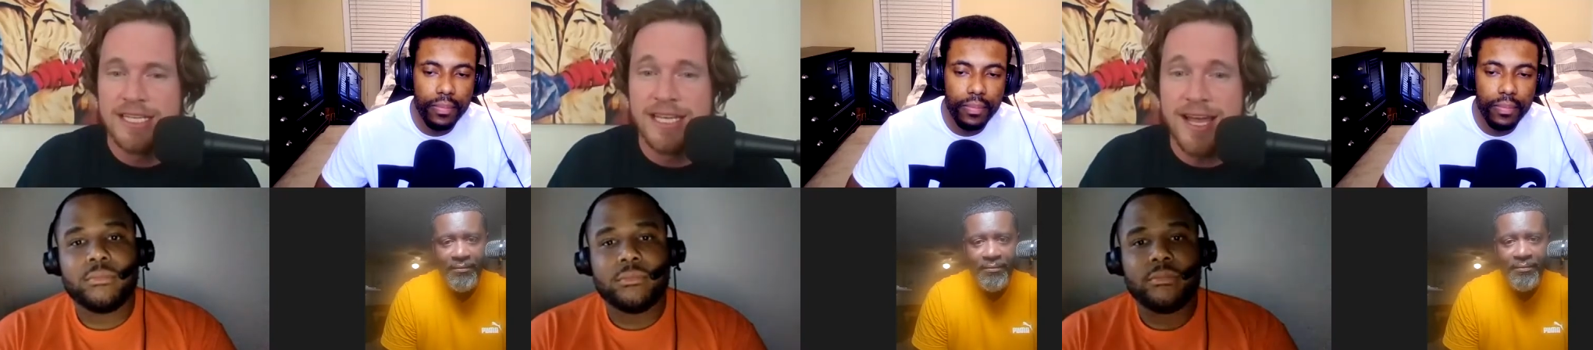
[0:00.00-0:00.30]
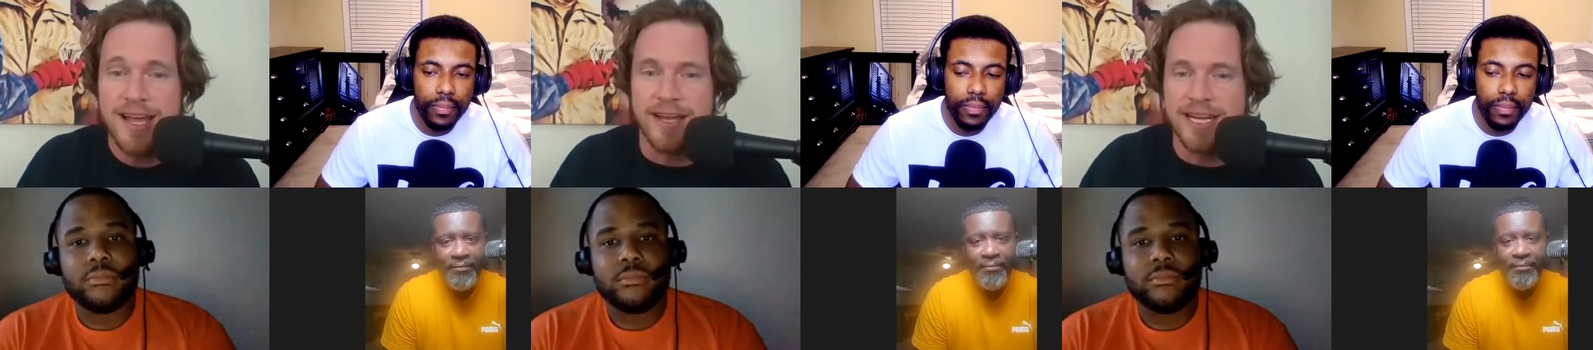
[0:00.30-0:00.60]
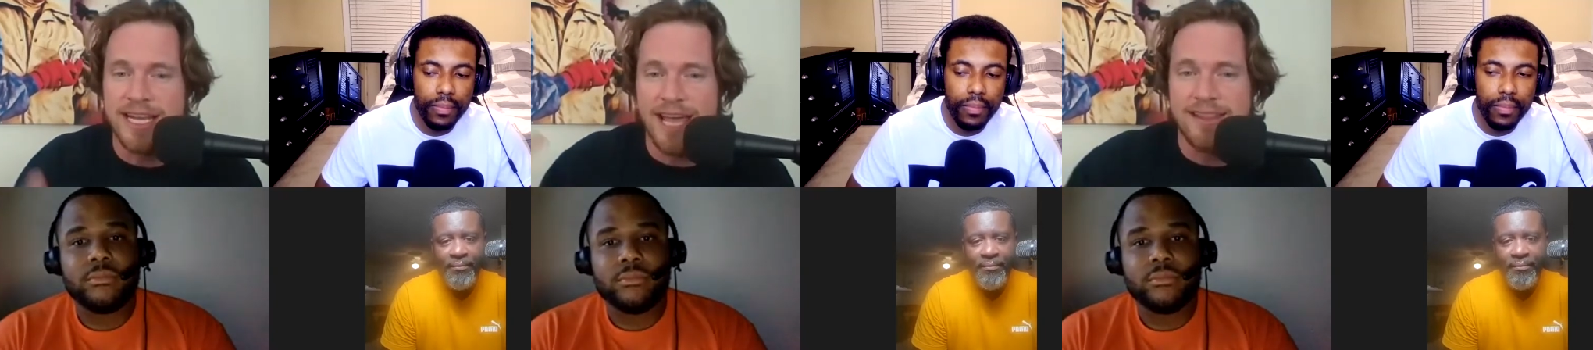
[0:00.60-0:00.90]
Speaker 1: Yeah, and he
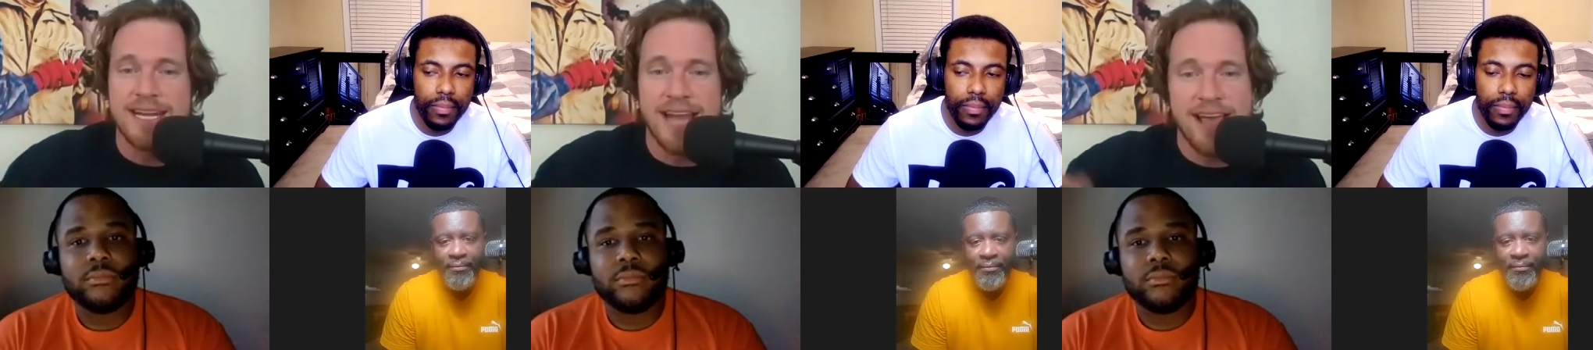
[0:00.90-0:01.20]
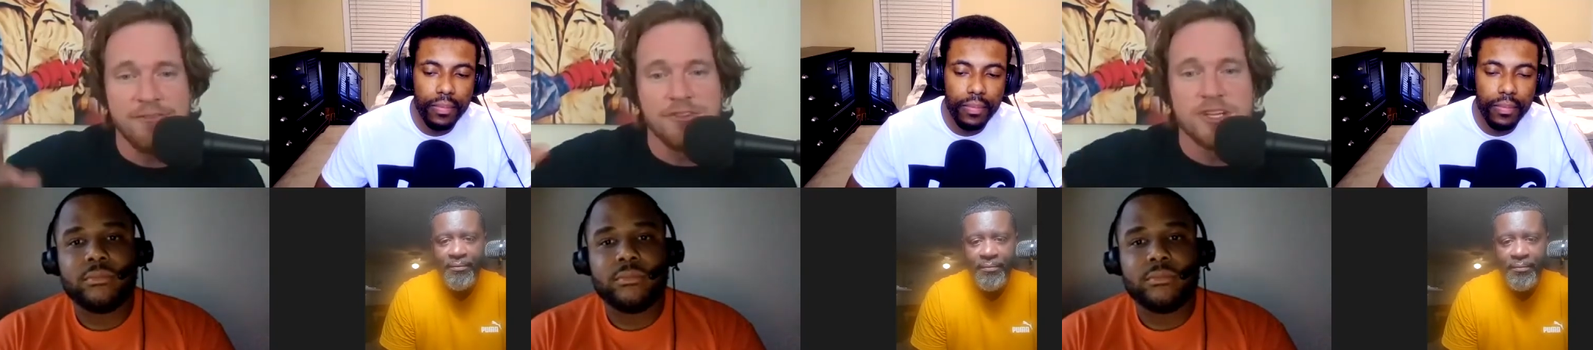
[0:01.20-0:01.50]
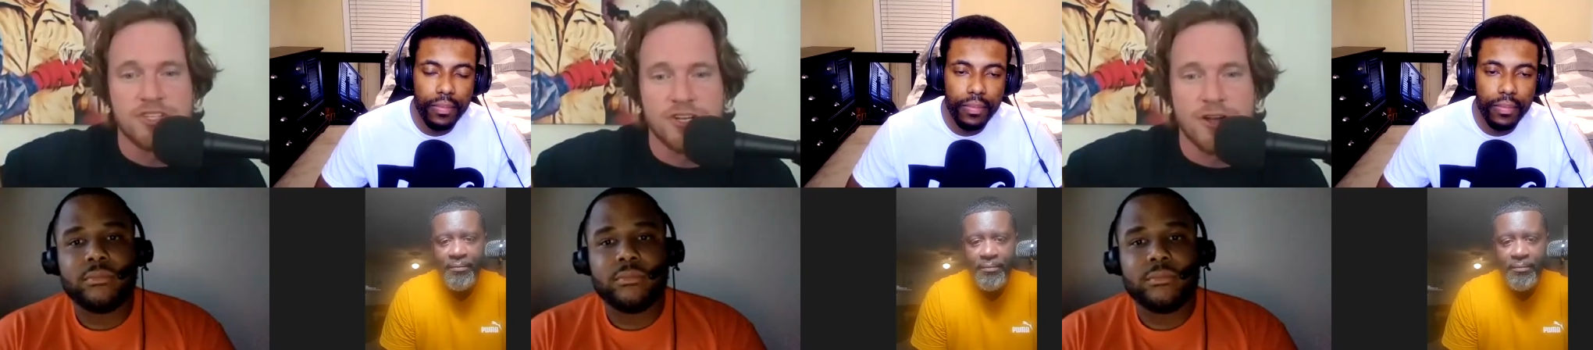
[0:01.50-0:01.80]
had that Netflix
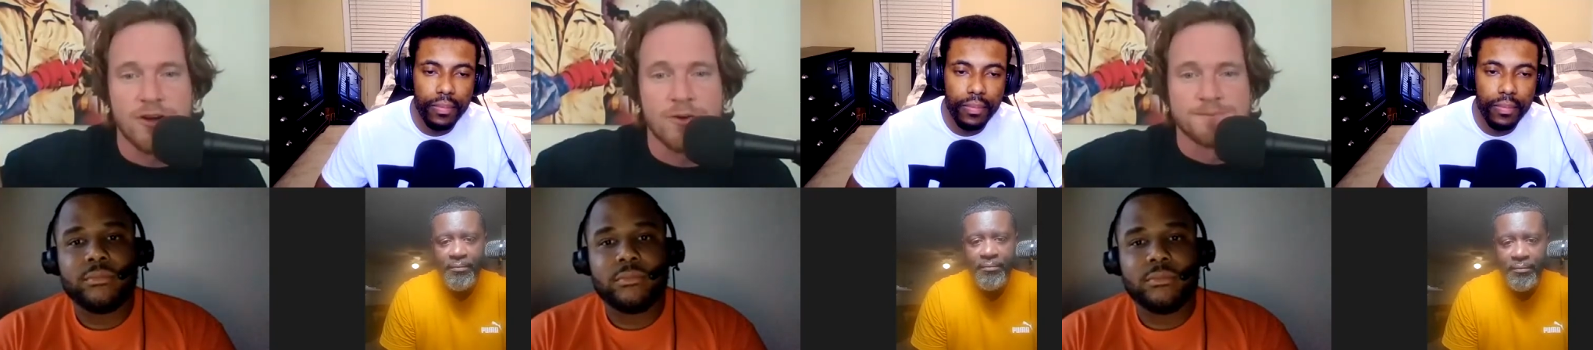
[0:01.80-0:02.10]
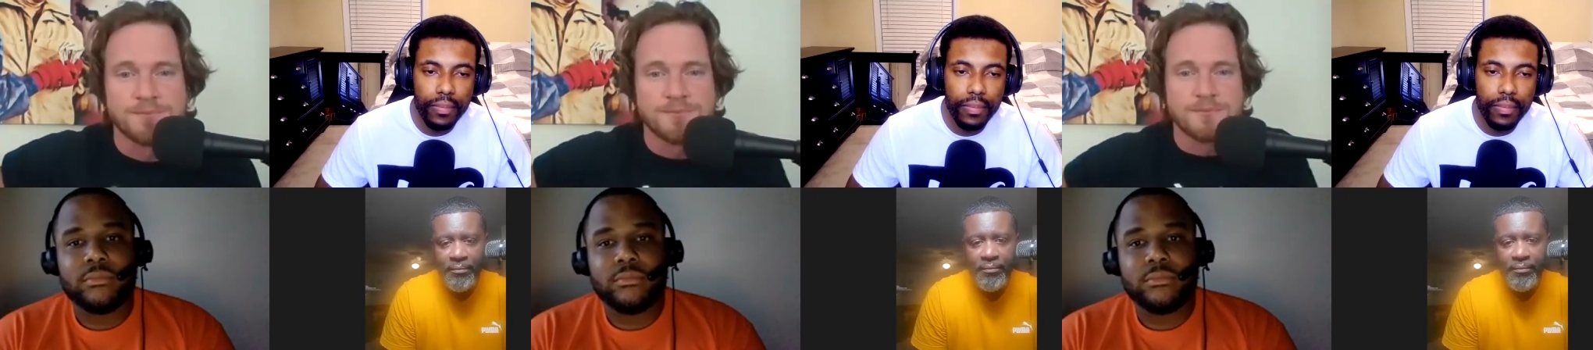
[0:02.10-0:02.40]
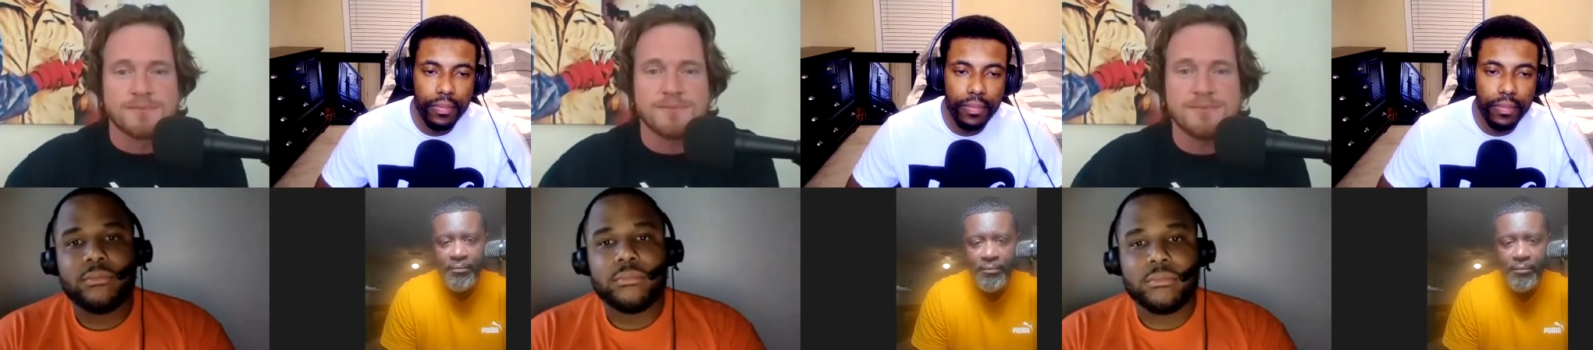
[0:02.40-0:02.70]
show,
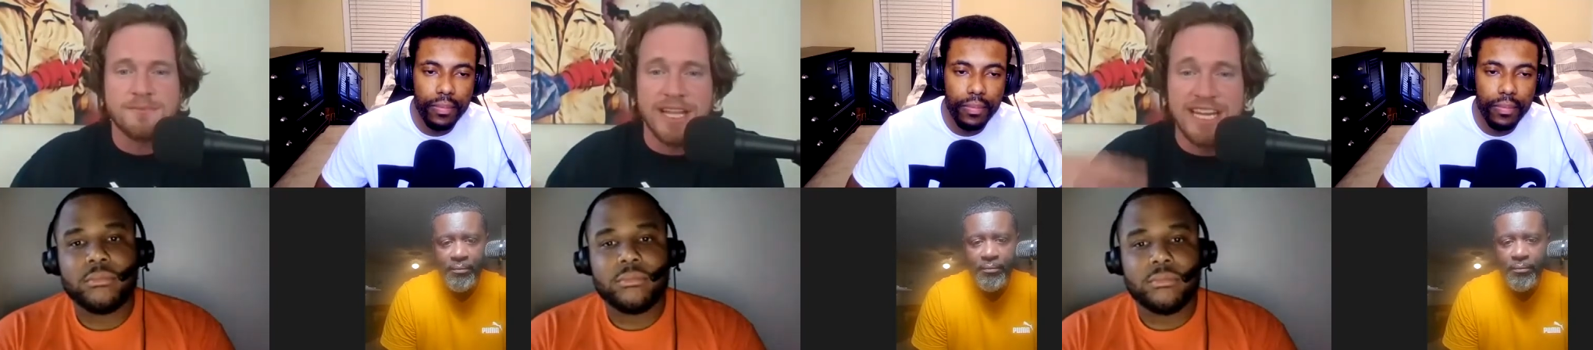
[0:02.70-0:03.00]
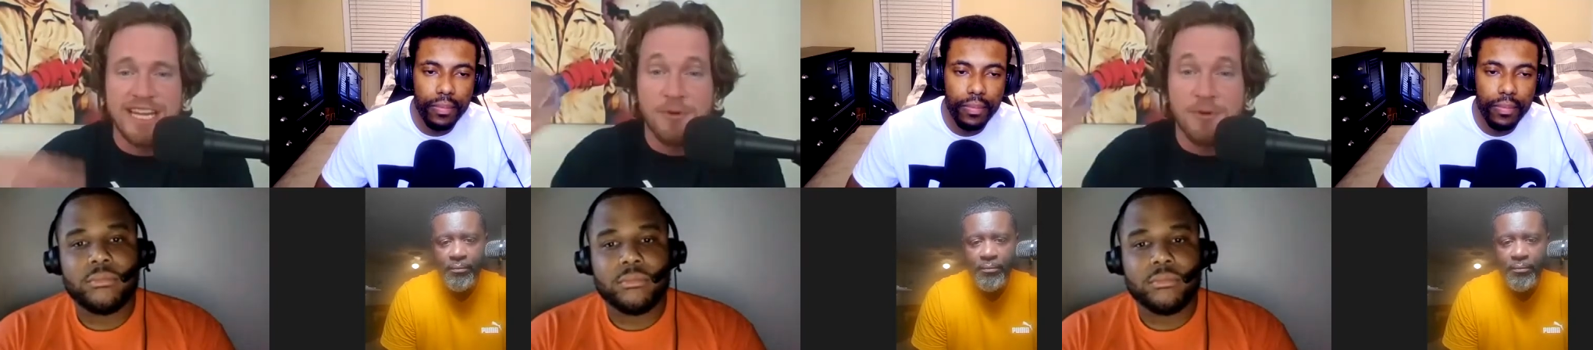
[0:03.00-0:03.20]
and he would